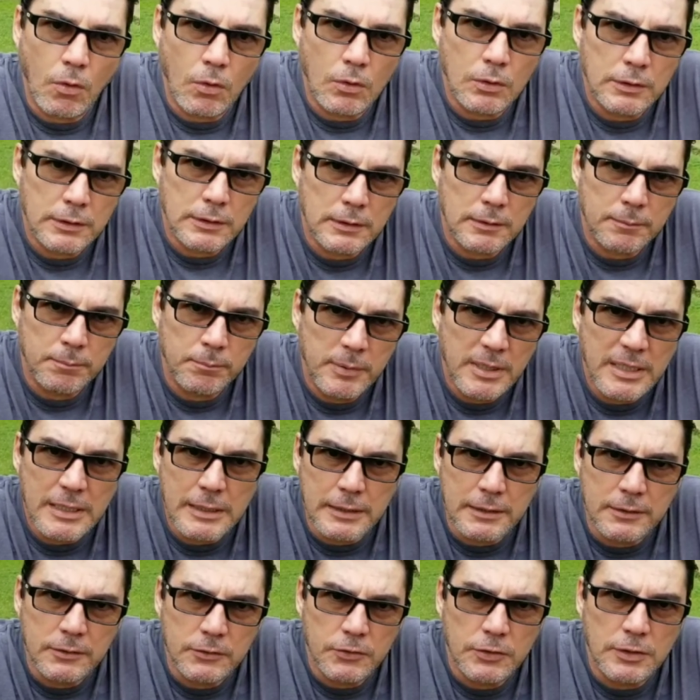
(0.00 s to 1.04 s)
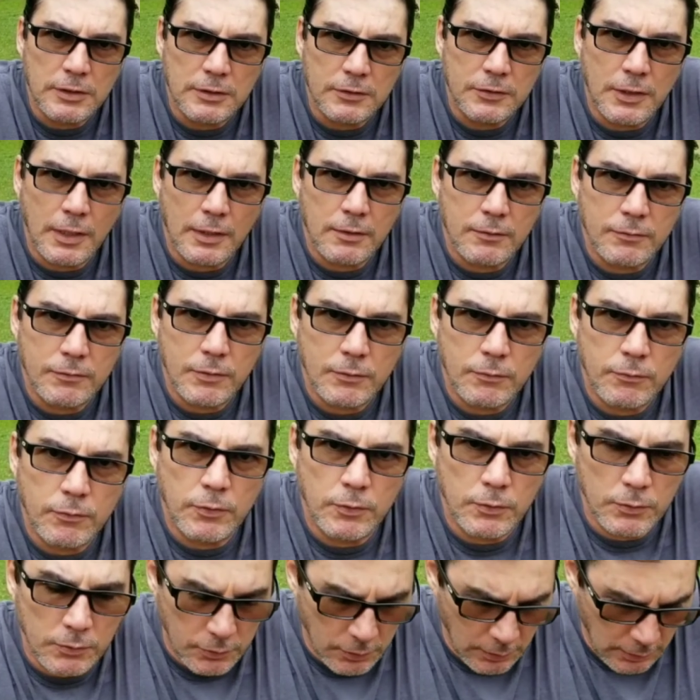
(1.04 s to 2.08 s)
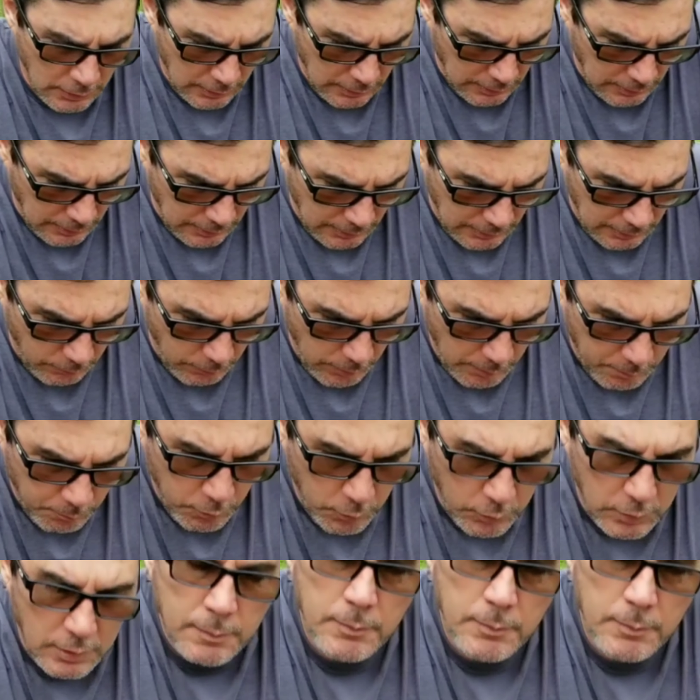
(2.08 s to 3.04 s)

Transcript: the beans inside of the fruit, and we put them